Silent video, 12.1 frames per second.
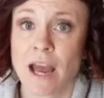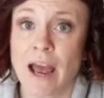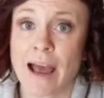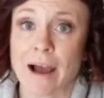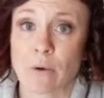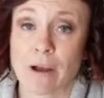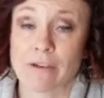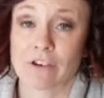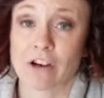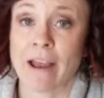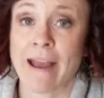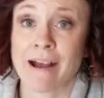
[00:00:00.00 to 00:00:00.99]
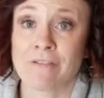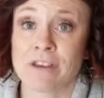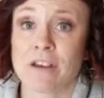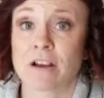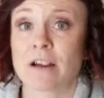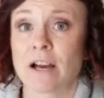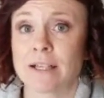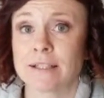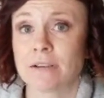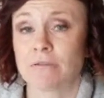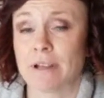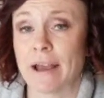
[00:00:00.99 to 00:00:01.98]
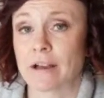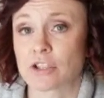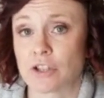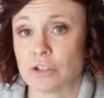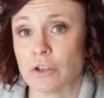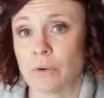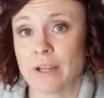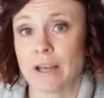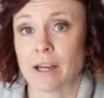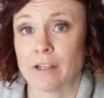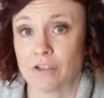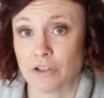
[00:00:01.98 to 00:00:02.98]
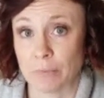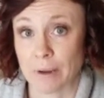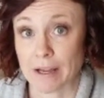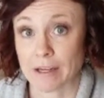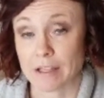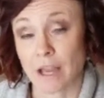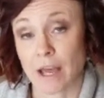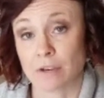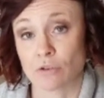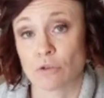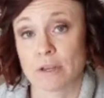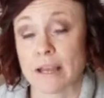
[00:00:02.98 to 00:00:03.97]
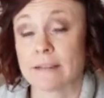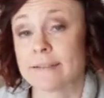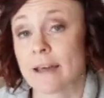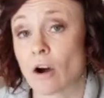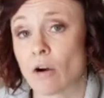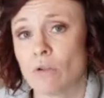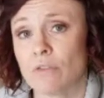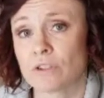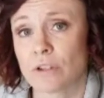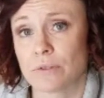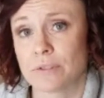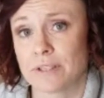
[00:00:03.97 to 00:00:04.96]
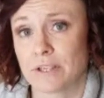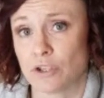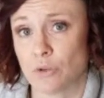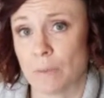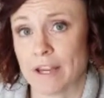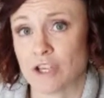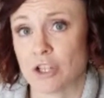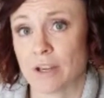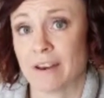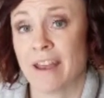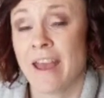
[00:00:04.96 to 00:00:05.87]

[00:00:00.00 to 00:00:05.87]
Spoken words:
However, having a constant reaction going on in your body kind of creates that overload situation,